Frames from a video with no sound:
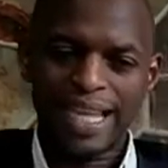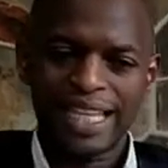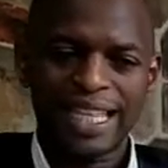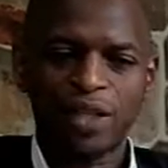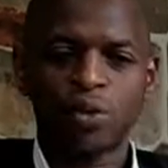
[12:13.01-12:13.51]
I
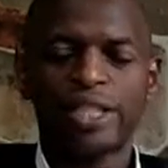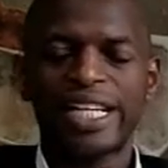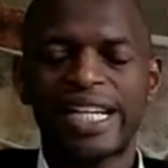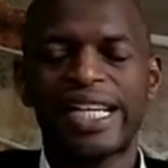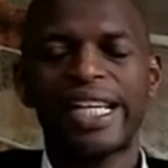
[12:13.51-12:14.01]
think that would
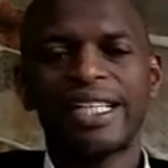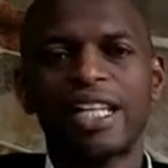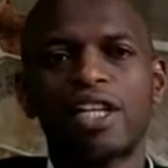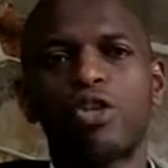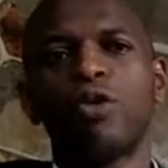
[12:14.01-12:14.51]
really
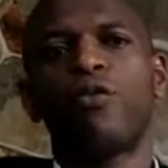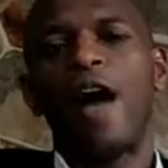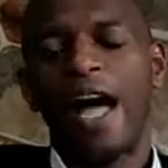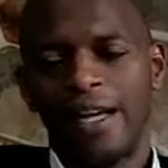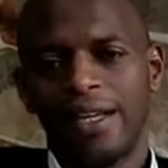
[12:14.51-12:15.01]
take you
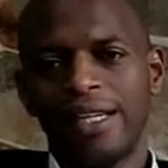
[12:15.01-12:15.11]
far